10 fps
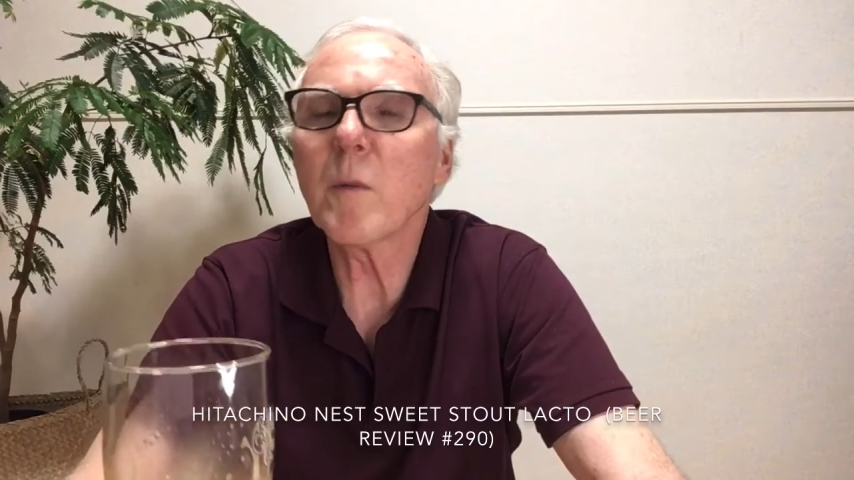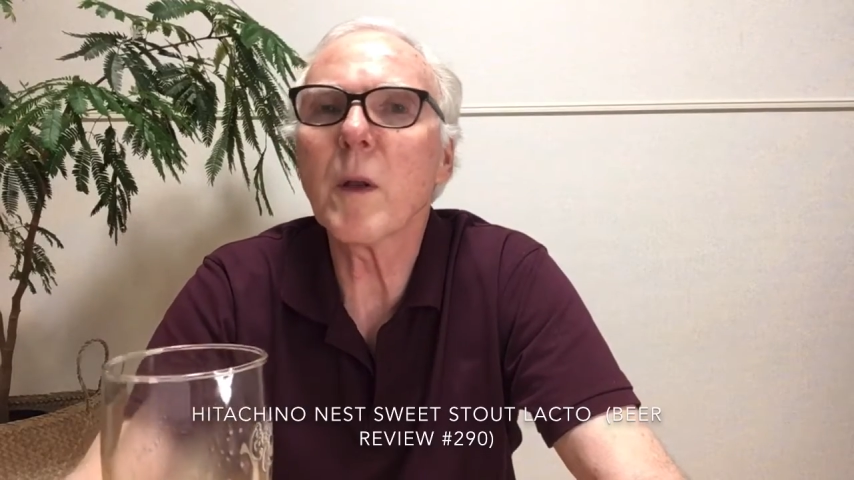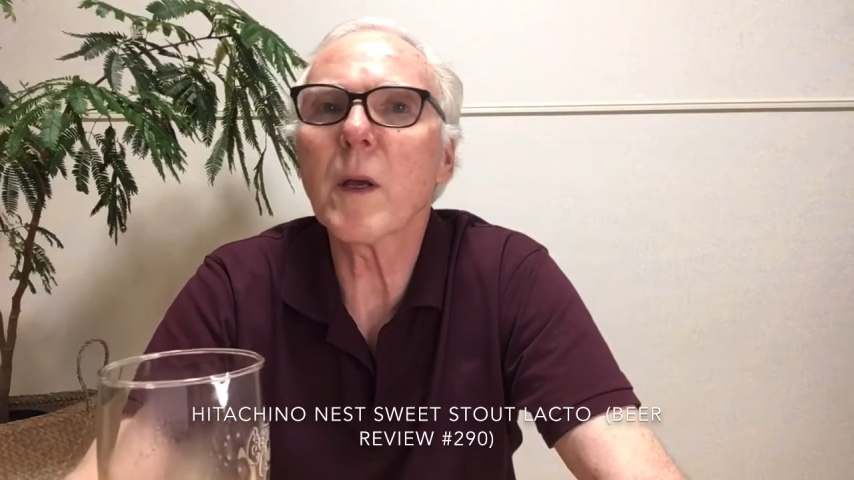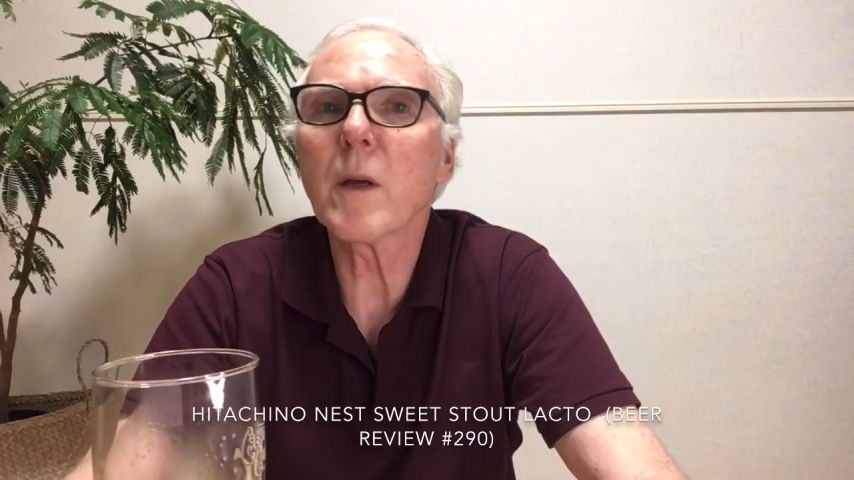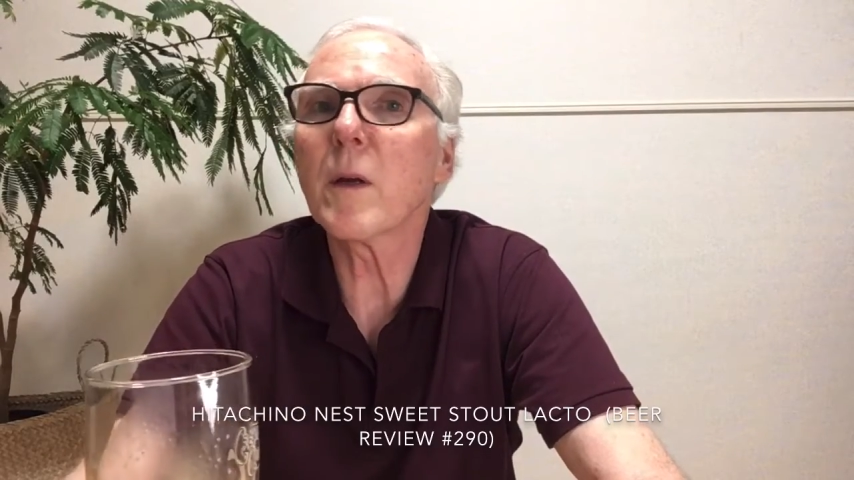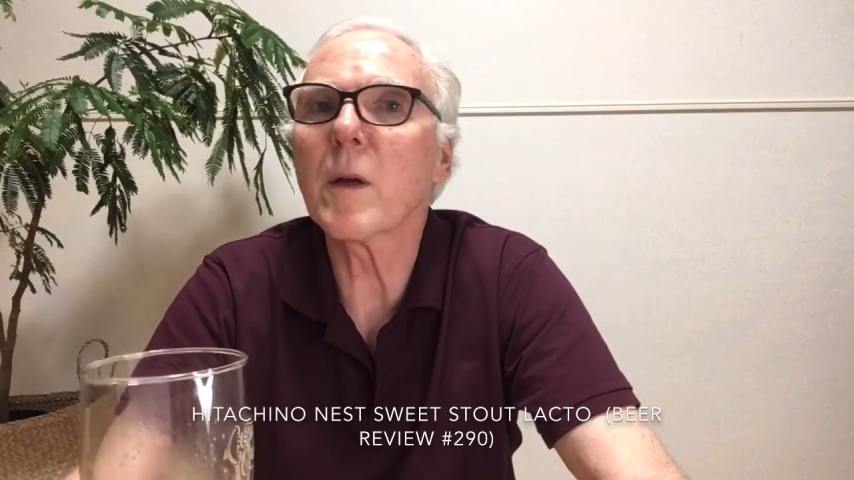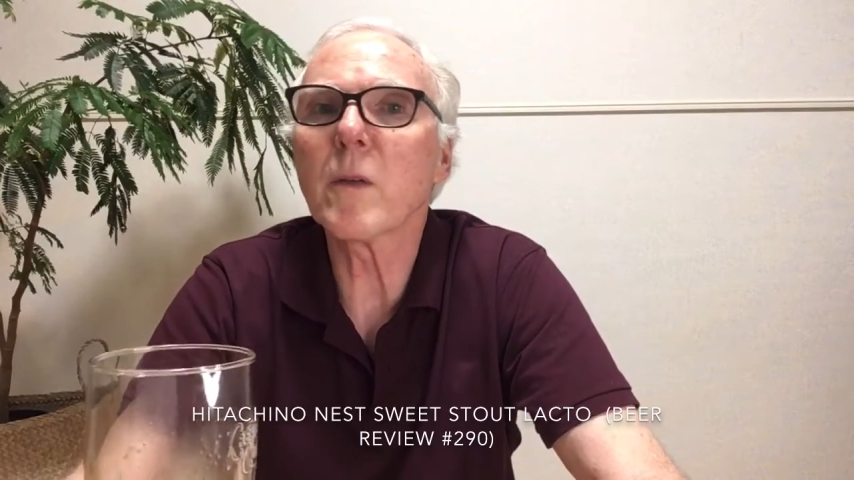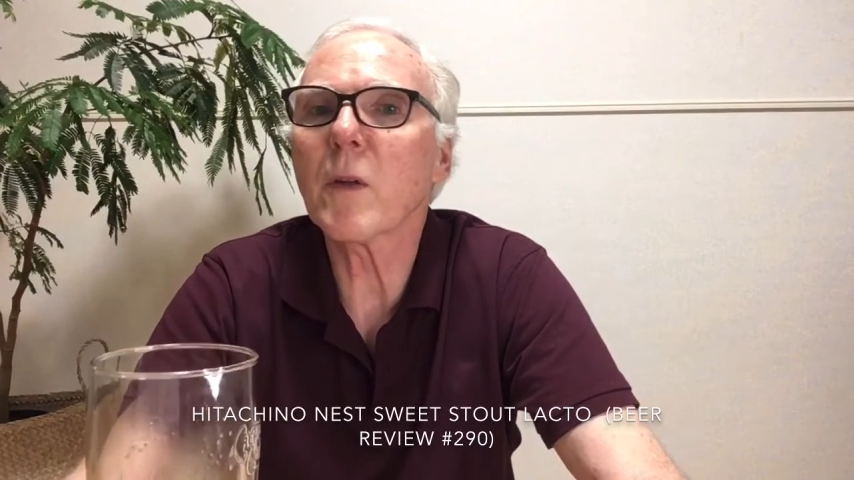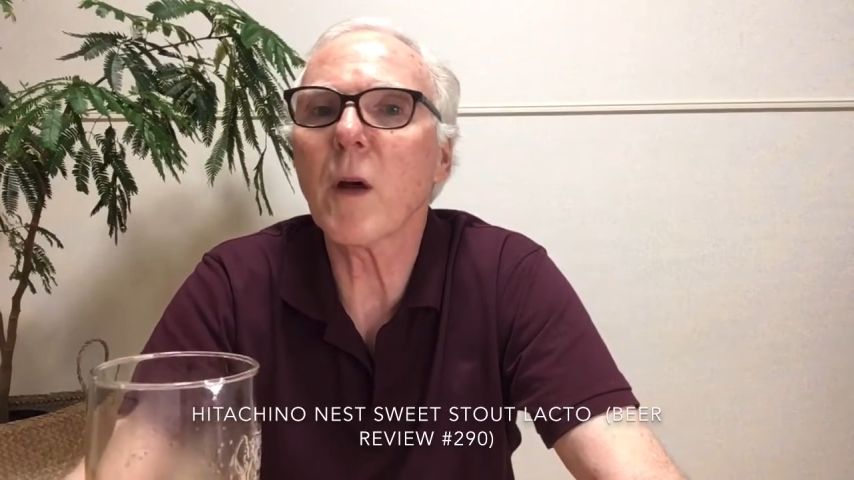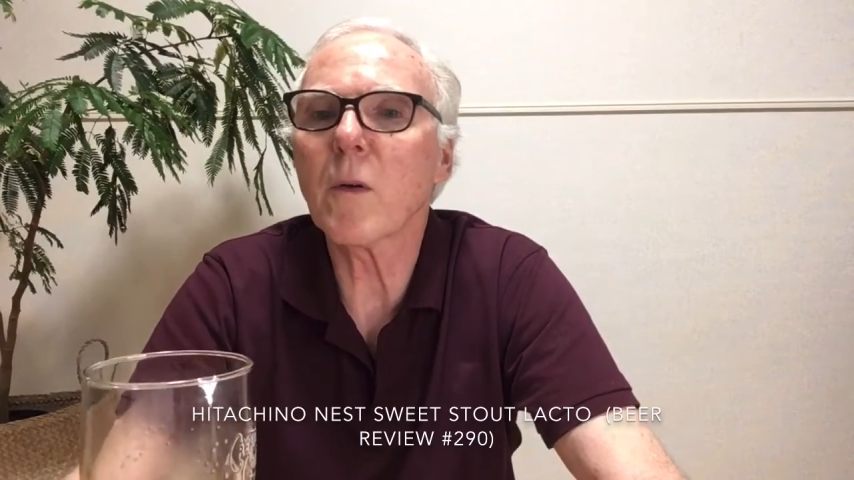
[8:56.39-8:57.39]
like a
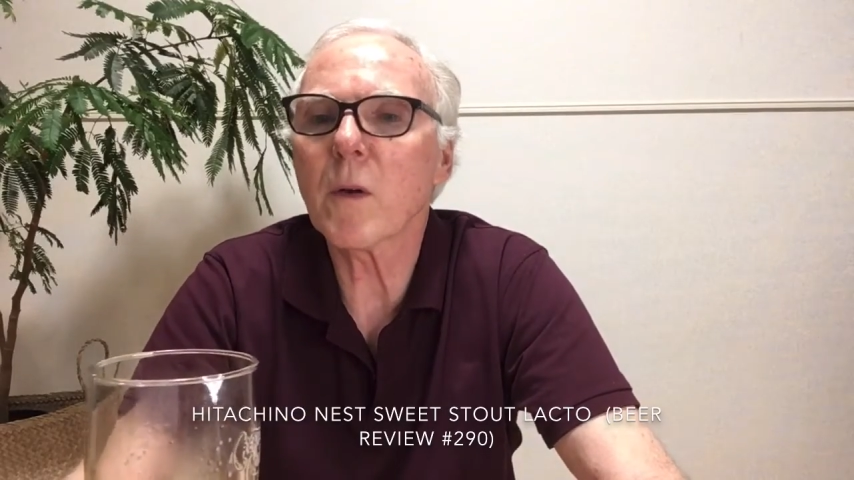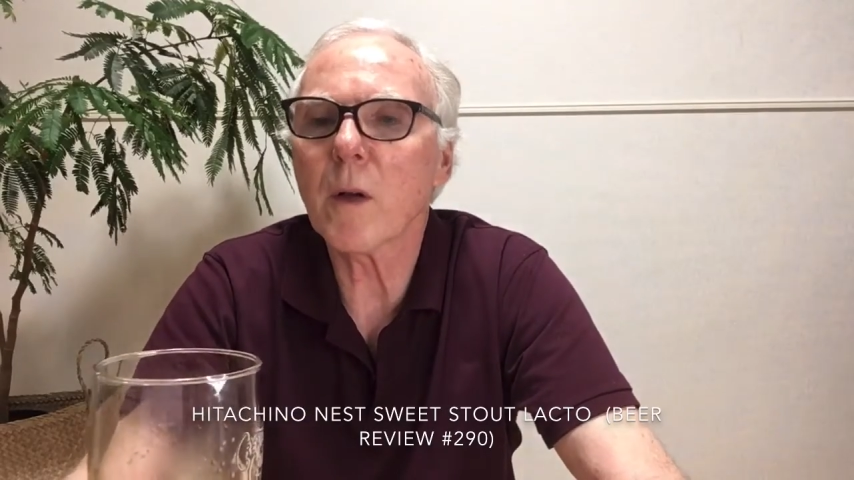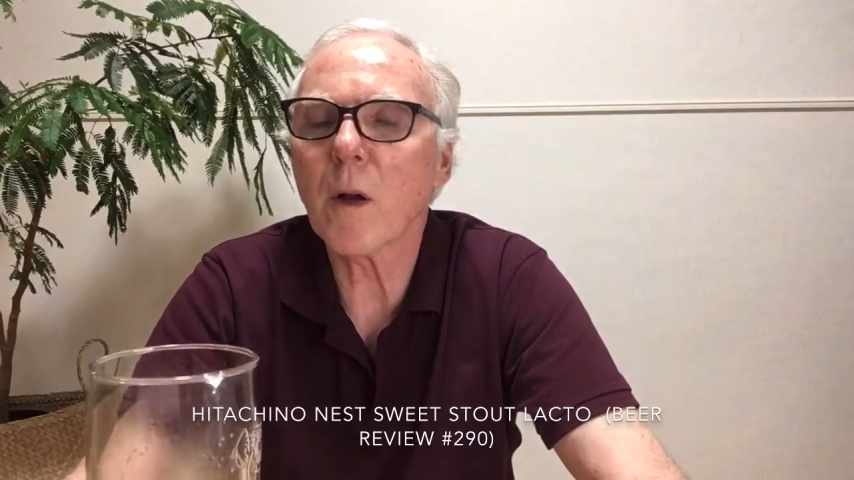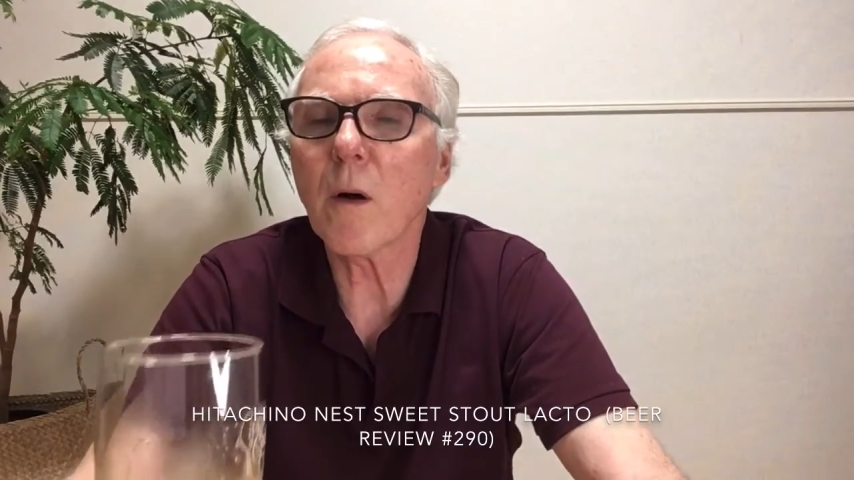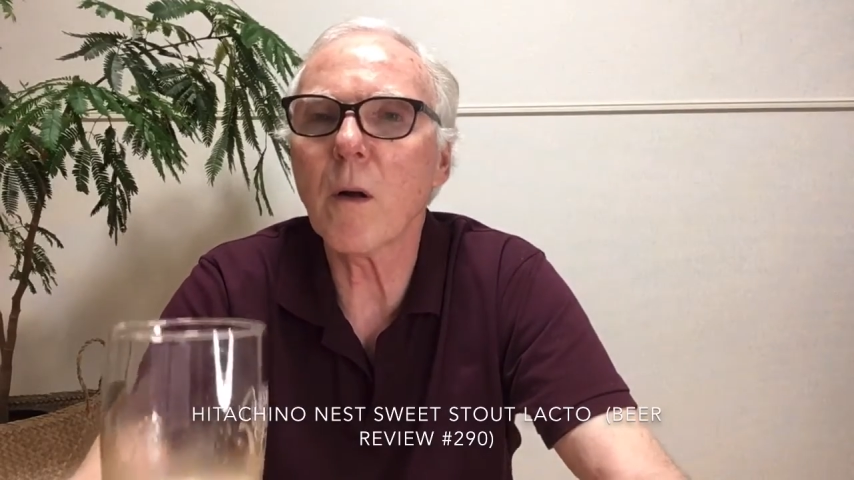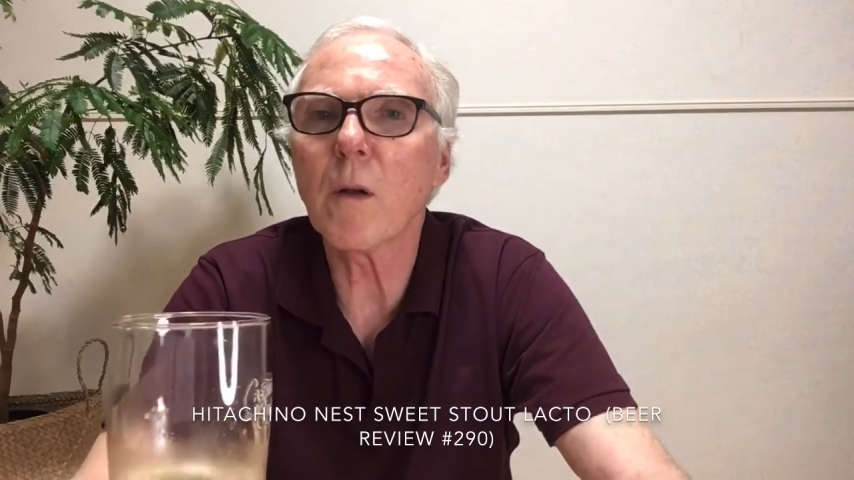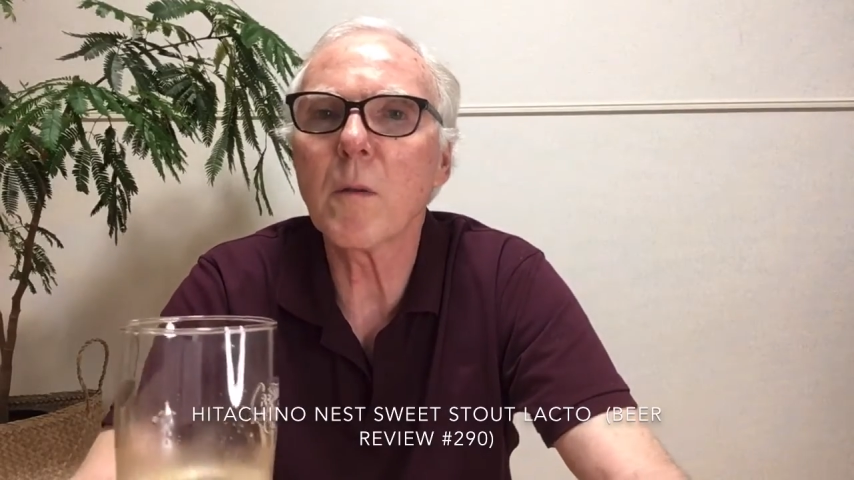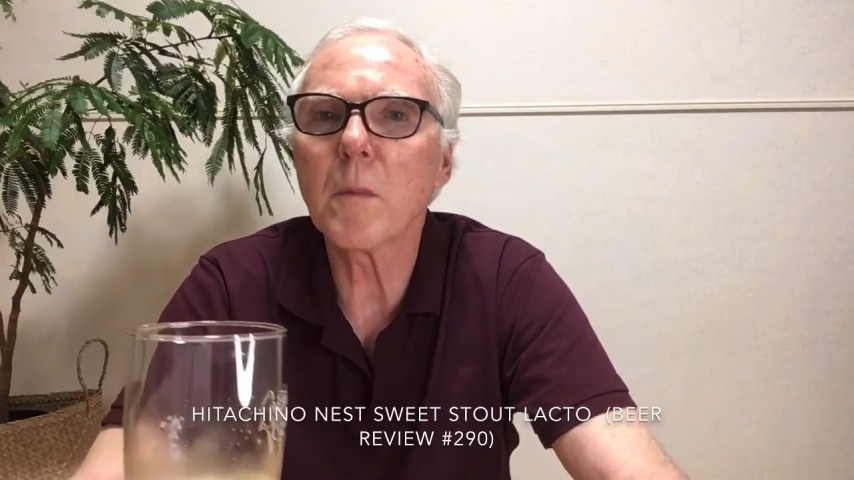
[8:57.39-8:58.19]
stout at all,